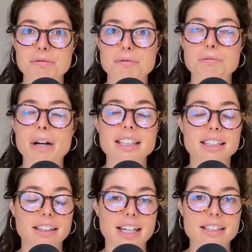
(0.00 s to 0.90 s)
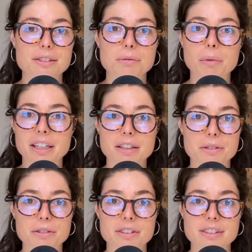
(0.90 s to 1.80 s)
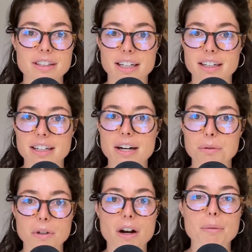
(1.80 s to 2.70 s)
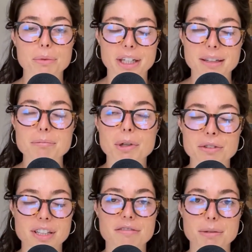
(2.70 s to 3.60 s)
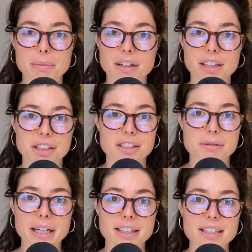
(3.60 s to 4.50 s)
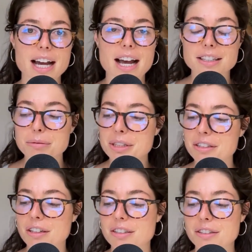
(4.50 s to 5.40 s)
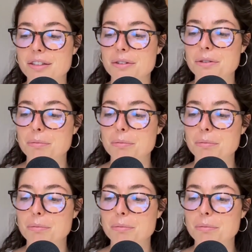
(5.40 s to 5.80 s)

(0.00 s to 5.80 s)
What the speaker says: regulates what goes in and out. We're operating mostly from our conscious mind. As we start to